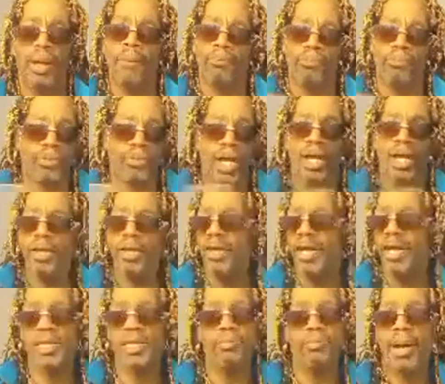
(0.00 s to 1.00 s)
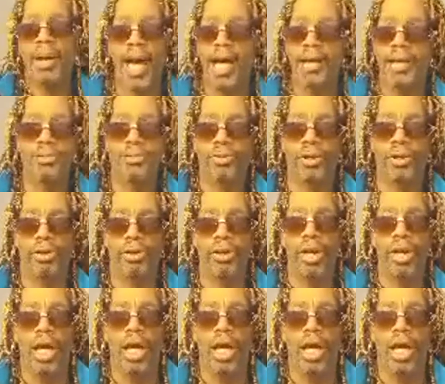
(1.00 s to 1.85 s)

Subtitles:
None of that is by accident.